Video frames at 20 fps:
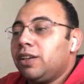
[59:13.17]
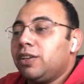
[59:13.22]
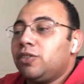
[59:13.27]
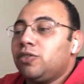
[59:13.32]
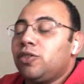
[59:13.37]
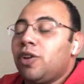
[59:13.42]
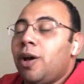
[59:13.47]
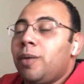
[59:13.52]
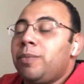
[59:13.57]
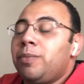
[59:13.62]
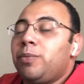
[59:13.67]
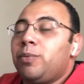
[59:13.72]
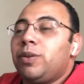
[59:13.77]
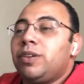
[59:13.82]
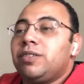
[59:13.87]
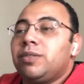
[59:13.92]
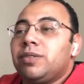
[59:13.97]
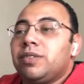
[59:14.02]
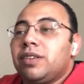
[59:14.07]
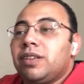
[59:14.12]
job
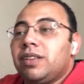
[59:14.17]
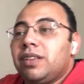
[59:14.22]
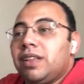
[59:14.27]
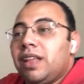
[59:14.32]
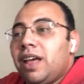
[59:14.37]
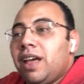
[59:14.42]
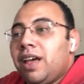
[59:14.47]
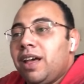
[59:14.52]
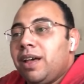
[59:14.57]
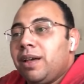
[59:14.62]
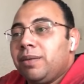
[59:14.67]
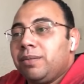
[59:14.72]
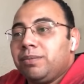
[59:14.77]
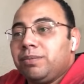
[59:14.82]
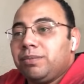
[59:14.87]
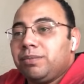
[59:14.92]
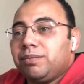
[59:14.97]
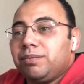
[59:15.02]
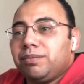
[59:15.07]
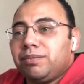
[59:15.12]
with the
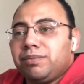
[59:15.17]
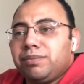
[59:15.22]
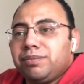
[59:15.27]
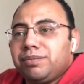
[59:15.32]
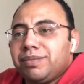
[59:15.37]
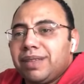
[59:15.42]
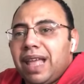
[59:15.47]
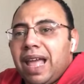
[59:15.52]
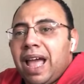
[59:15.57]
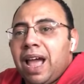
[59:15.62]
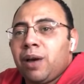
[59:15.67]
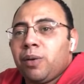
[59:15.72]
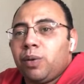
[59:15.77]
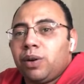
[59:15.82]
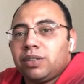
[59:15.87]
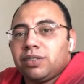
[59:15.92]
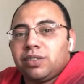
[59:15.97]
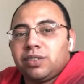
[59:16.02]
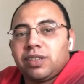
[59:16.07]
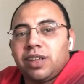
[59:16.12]

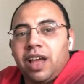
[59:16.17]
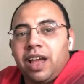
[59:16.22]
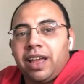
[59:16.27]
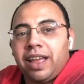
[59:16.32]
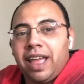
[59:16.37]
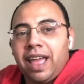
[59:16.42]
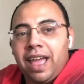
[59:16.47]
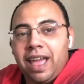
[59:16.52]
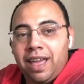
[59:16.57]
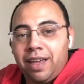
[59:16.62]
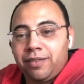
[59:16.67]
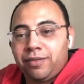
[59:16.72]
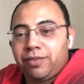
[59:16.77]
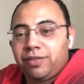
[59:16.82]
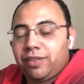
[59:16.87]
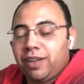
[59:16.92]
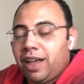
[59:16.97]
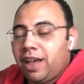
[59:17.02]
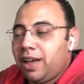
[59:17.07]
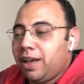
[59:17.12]
hours I have.
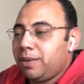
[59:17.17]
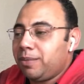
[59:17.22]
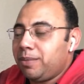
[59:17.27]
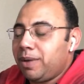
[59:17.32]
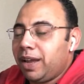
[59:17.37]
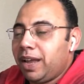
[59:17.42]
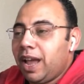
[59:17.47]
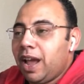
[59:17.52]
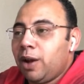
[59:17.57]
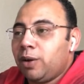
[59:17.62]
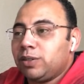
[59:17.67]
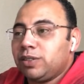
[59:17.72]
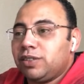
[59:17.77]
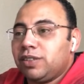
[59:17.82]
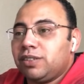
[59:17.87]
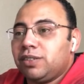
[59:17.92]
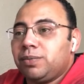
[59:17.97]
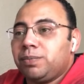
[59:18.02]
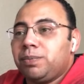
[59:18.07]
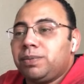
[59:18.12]
My hours
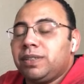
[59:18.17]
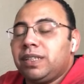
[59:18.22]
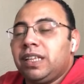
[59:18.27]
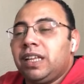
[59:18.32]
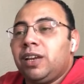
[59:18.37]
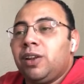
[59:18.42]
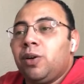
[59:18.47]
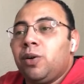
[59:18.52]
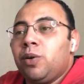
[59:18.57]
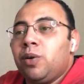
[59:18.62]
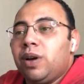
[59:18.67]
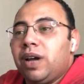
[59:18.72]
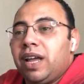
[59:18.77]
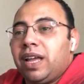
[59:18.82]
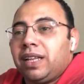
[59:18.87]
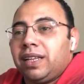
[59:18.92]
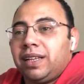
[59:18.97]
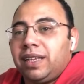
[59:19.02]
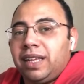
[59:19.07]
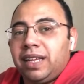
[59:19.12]
is pretty low,
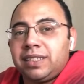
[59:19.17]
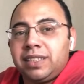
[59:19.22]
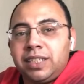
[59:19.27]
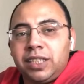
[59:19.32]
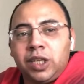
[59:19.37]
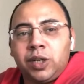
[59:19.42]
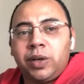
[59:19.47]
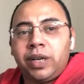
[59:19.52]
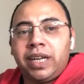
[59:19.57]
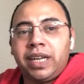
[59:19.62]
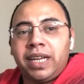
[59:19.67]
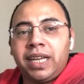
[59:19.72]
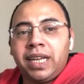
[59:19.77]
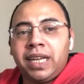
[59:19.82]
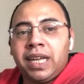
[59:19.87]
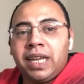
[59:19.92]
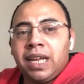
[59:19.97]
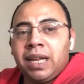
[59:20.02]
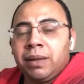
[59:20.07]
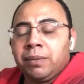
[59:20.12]
and here in
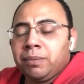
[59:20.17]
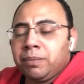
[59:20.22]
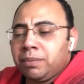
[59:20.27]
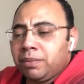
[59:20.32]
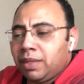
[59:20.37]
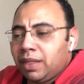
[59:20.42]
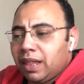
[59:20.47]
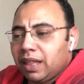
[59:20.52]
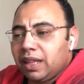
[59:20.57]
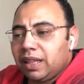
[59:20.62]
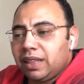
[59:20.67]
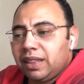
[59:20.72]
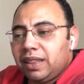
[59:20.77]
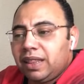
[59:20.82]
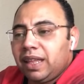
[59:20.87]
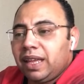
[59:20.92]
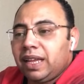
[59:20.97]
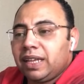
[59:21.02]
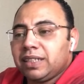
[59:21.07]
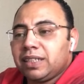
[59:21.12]
UAE,
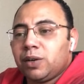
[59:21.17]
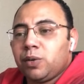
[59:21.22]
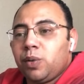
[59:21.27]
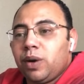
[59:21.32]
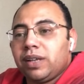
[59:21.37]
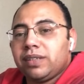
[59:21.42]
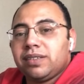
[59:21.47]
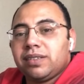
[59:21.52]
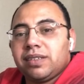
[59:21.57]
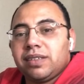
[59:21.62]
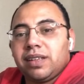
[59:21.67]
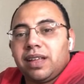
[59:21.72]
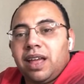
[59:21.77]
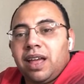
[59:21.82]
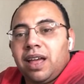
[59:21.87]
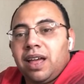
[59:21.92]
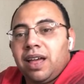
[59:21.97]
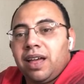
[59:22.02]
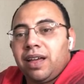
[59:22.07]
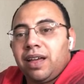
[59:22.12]
they request
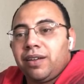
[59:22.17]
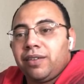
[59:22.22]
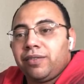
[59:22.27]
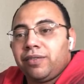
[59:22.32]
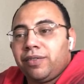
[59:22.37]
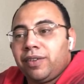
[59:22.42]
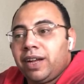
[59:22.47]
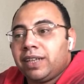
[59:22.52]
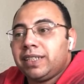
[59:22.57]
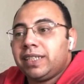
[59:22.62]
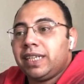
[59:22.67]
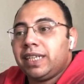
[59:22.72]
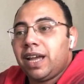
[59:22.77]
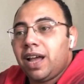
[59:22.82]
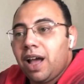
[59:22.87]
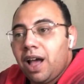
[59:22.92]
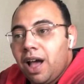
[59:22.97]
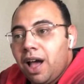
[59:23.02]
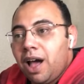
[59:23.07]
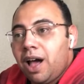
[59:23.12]
very
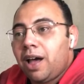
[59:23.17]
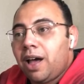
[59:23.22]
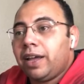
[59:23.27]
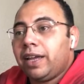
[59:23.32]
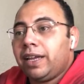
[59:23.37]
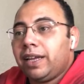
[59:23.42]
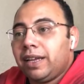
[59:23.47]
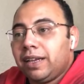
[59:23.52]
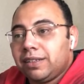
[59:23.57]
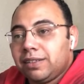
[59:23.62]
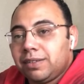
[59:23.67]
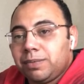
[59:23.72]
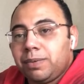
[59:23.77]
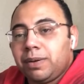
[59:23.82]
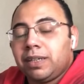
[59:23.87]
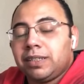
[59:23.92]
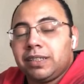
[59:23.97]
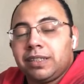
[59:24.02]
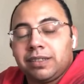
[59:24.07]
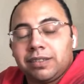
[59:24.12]
high
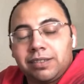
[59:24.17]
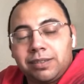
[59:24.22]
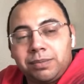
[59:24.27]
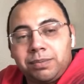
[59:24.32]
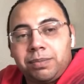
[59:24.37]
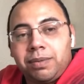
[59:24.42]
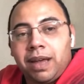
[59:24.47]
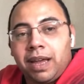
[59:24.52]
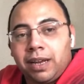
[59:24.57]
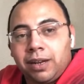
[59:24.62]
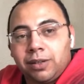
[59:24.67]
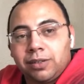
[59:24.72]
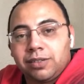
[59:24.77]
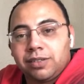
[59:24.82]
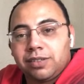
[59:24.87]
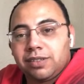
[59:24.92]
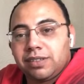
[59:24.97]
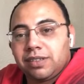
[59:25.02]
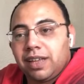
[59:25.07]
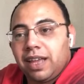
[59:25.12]
experienced
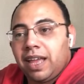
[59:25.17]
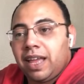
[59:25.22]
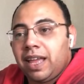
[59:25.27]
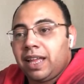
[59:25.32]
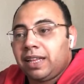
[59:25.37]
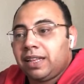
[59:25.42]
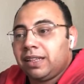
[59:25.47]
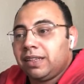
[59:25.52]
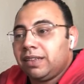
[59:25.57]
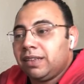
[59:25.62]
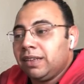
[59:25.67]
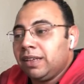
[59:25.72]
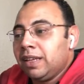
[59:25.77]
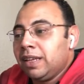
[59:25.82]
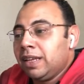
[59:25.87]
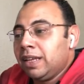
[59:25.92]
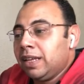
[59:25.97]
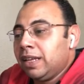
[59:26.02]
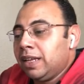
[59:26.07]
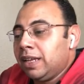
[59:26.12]
pilots. And
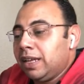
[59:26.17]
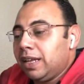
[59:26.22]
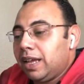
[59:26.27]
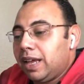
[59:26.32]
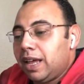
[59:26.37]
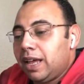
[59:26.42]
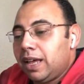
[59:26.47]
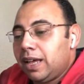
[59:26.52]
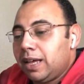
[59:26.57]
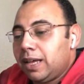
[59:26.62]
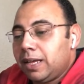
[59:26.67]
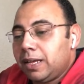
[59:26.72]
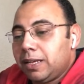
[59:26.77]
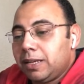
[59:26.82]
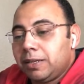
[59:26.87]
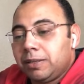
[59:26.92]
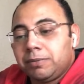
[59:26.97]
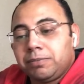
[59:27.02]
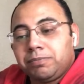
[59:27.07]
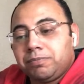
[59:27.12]

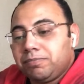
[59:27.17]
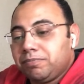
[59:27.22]
uh,